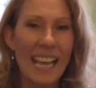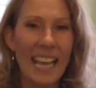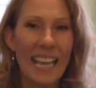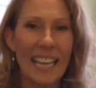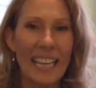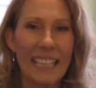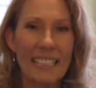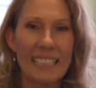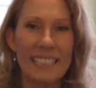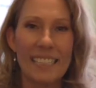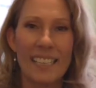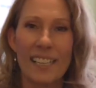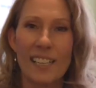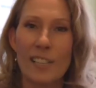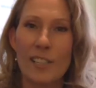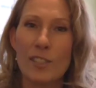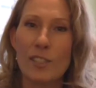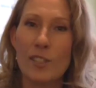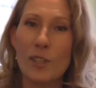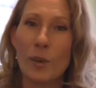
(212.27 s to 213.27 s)
And
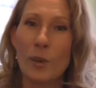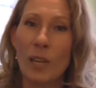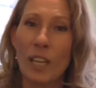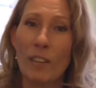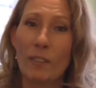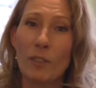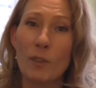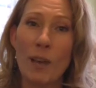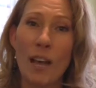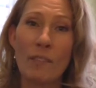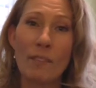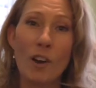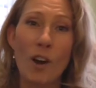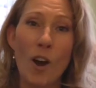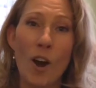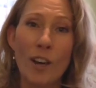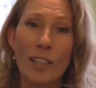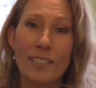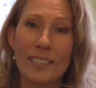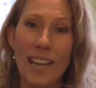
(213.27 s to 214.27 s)
so if you have a
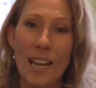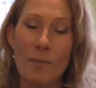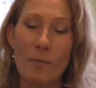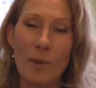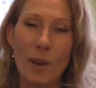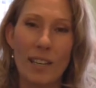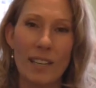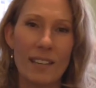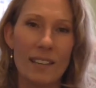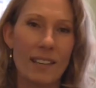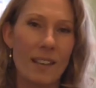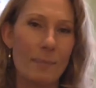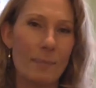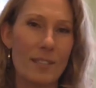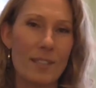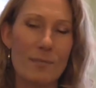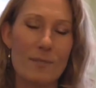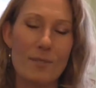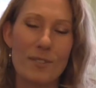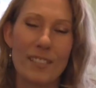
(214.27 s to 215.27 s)
hard time waking up
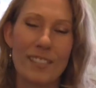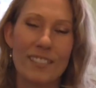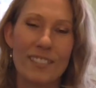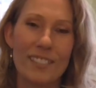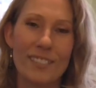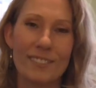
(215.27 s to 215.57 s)
in the morning,